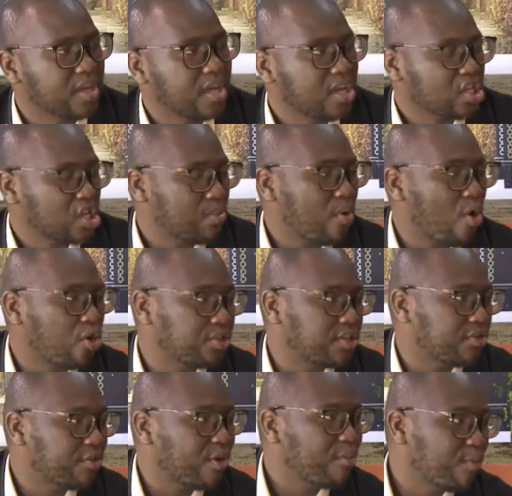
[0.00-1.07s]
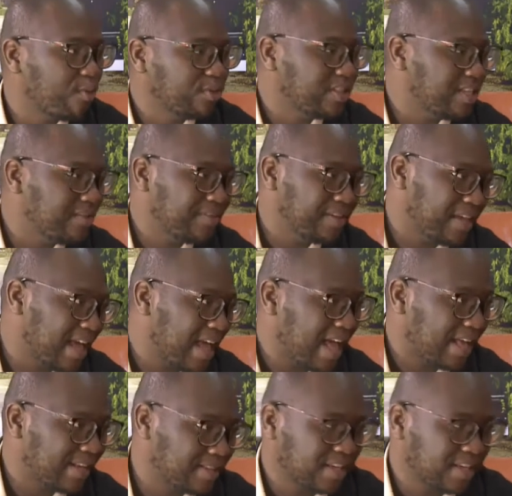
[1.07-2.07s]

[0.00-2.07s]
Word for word: some ulterior motive he has?